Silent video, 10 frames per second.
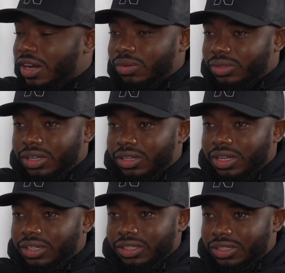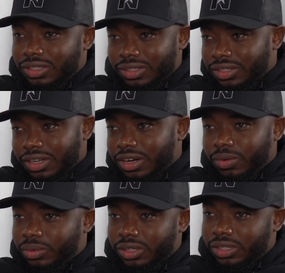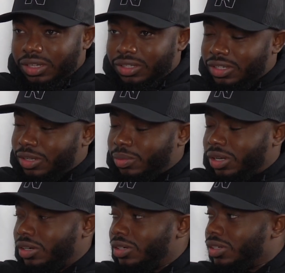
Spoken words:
don't really think it's getting better.